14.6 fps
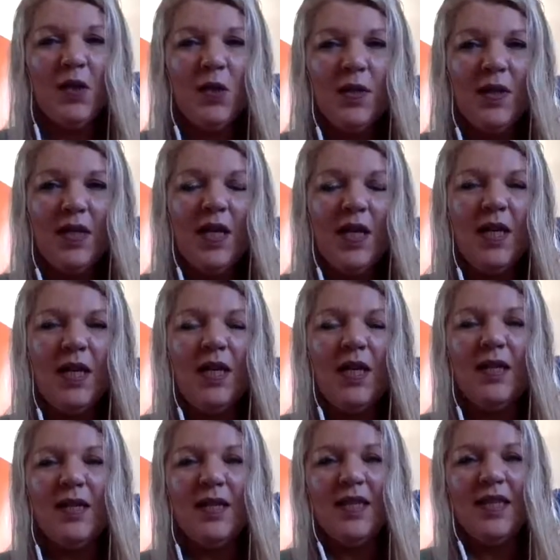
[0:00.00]
you saying
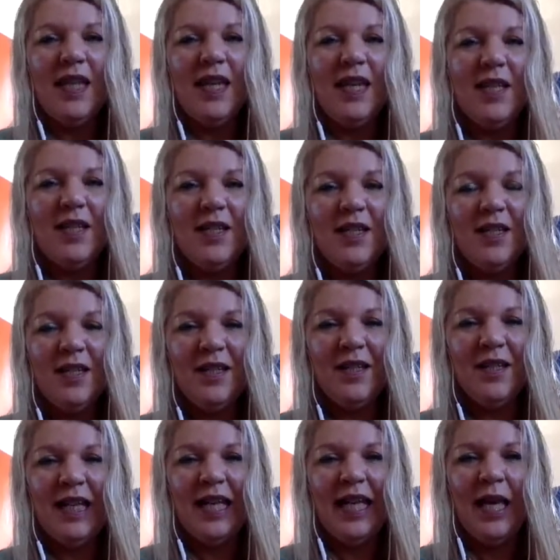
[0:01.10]
is that
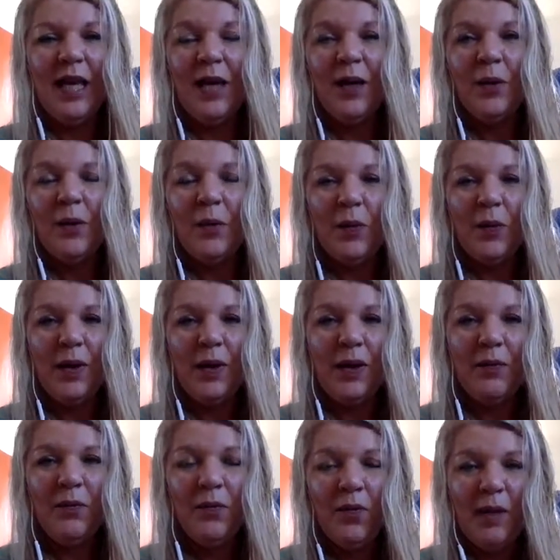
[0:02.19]

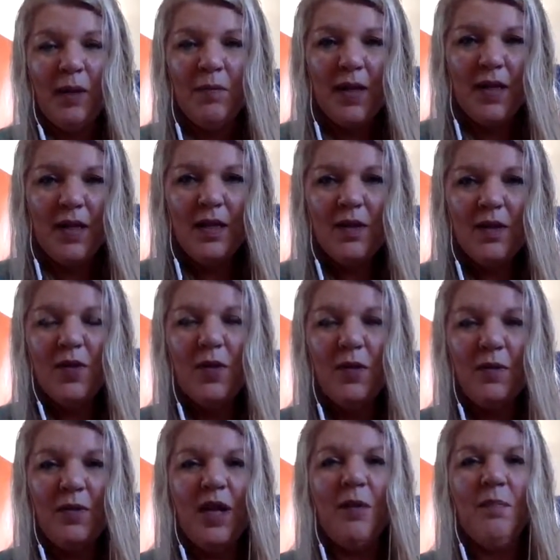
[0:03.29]
women, so
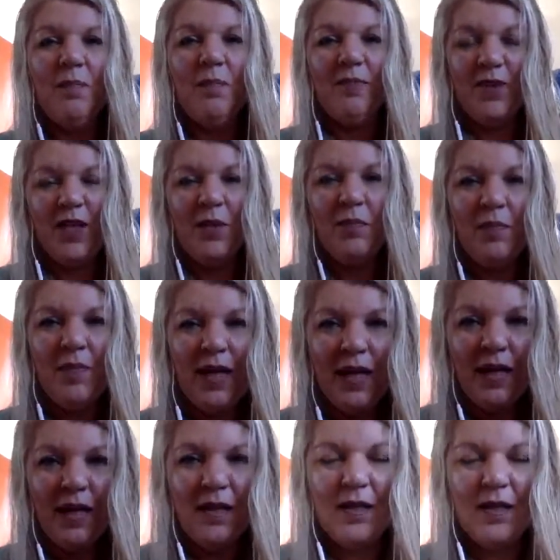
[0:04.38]
when a
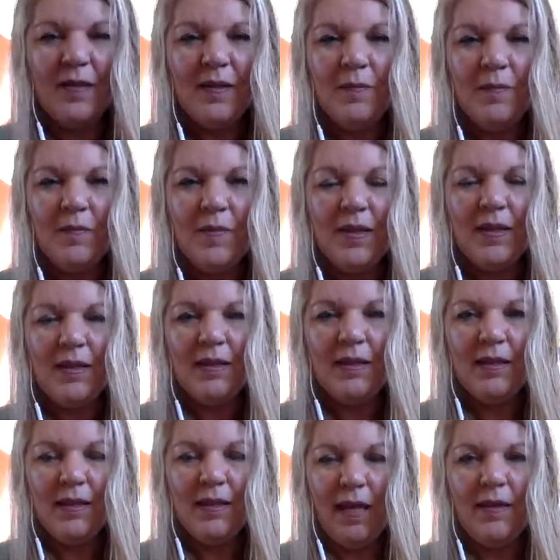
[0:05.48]
man
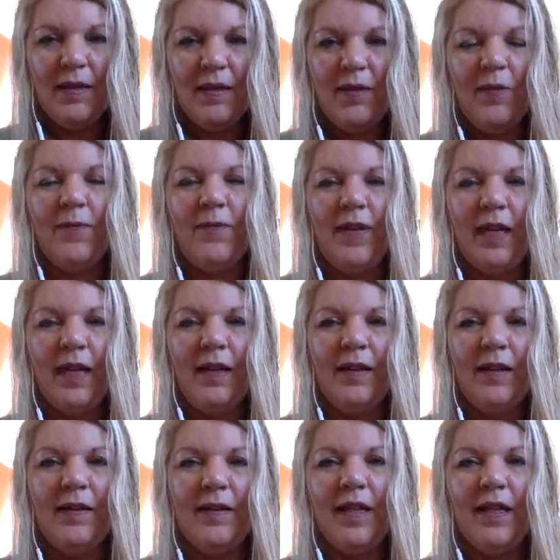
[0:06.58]
says
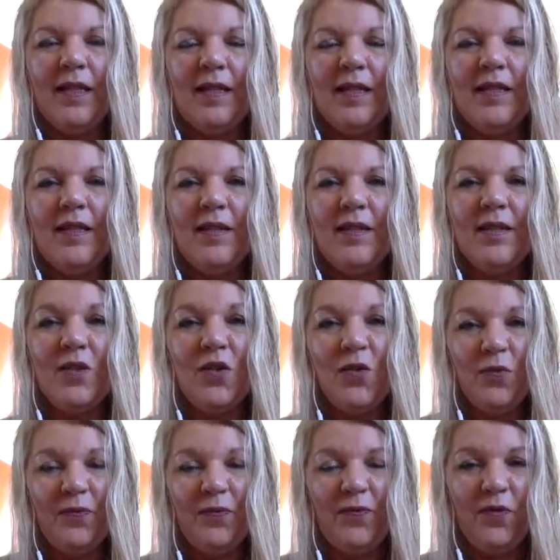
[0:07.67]
something that is
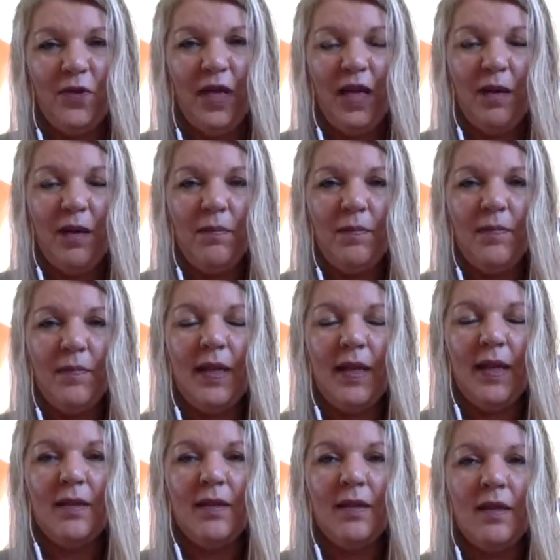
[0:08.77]
true for him,
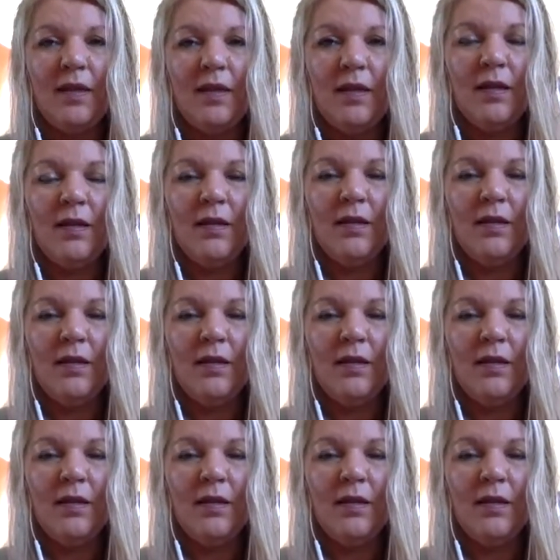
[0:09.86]
that's